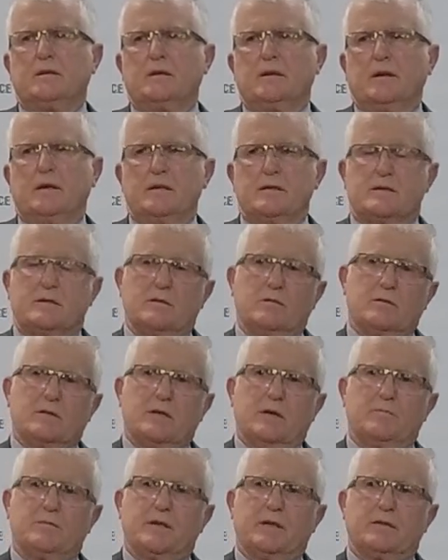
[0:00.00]
and it's still
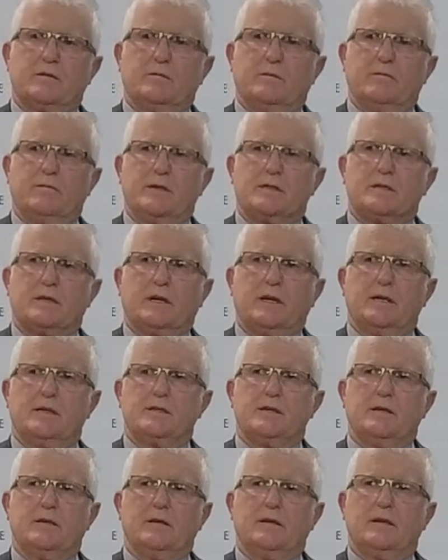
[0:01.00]
subject to
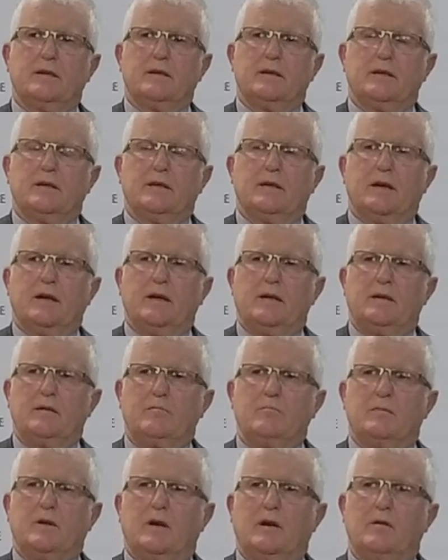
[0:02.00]
investigation,
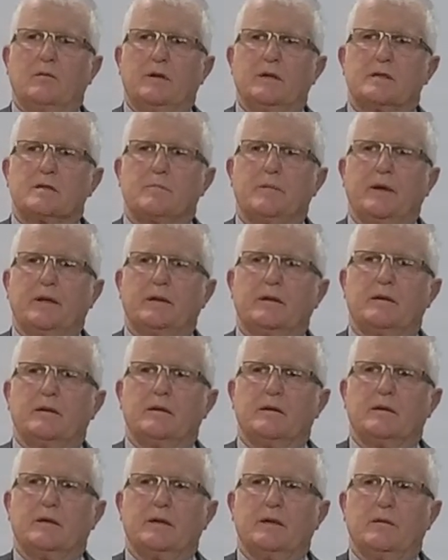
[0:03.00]
I would expect
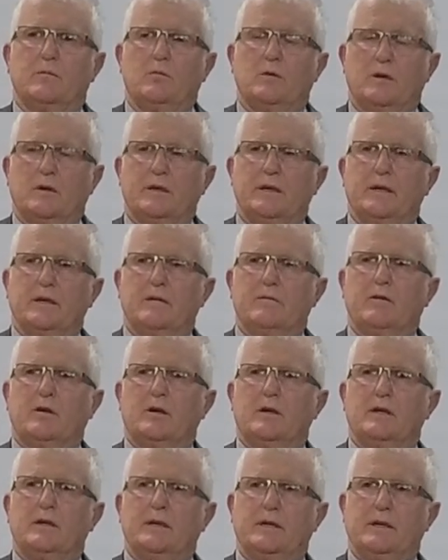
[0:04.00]
it would
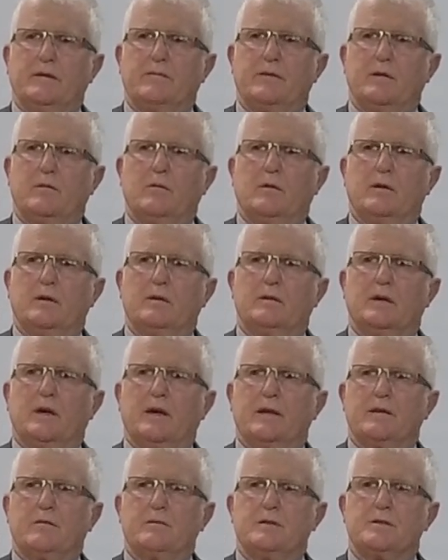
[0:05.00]
identify if there were
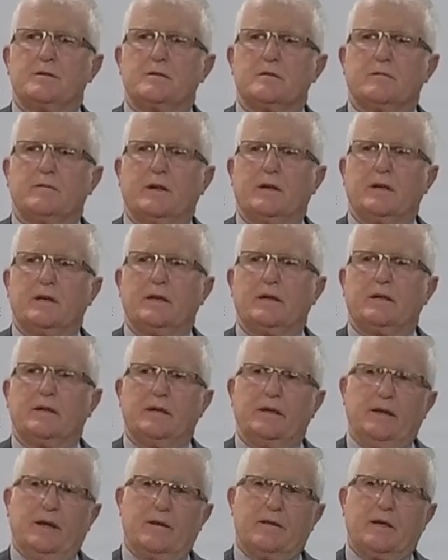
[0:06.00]
other issues of neglect
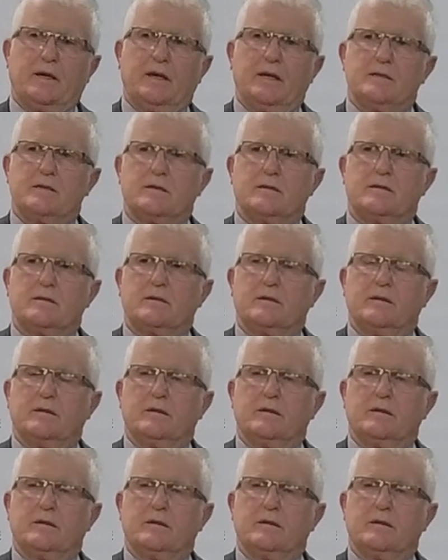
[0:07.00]
in other cases.